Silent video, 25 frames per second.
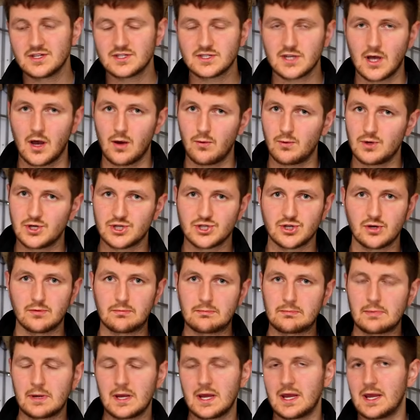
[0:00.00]
so we
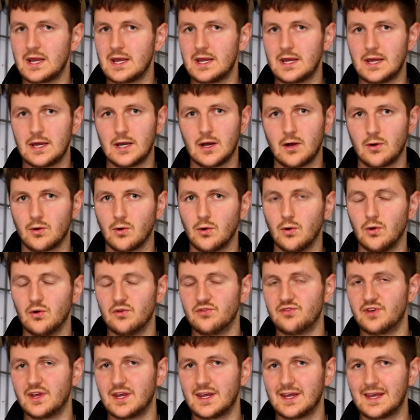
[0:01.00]
shouldn't be, you know,
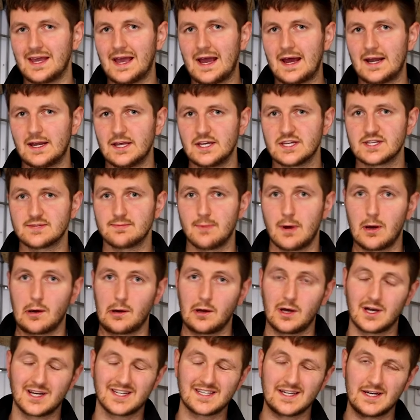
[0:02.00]
causing any smoke.
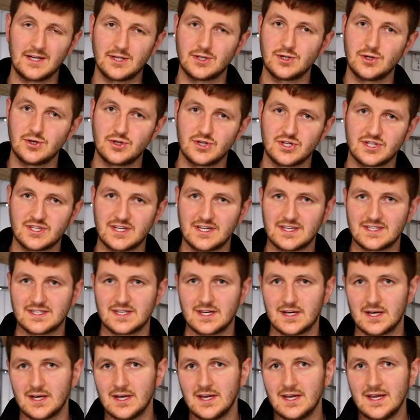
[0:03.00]
Like I said, I do just need
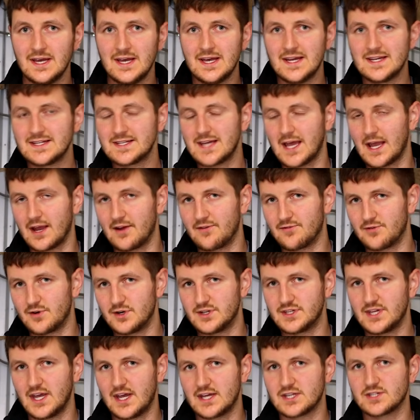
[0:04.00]
to take it for
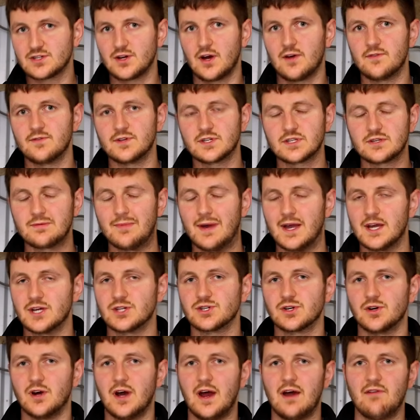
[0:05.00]
a test drive just to make
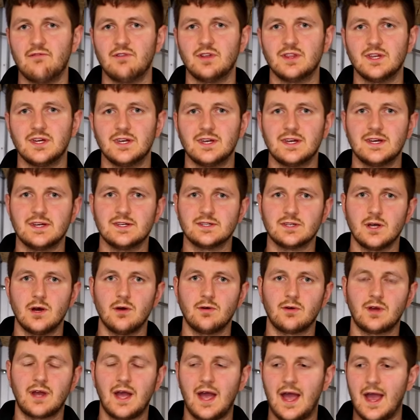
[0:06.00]
sure everything is
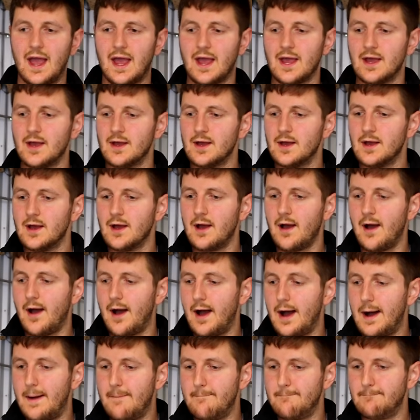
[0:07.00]
okay,
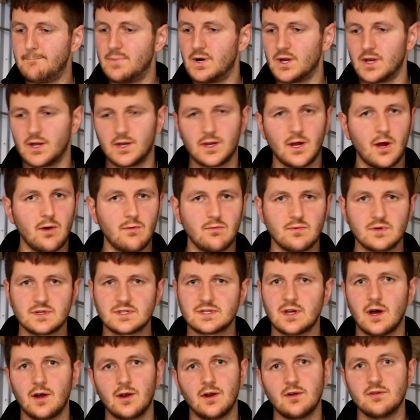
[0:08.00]
but I
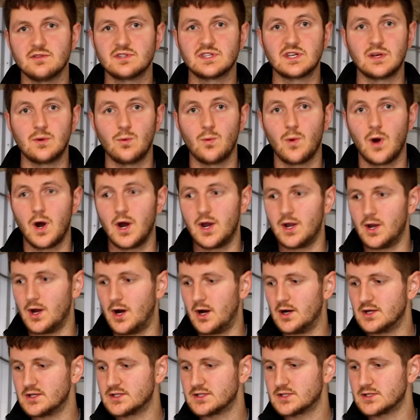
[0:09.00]
don't see why
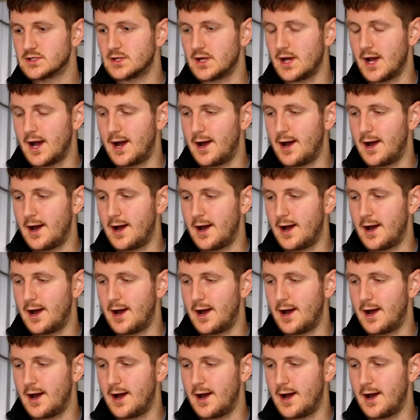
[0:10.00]
not.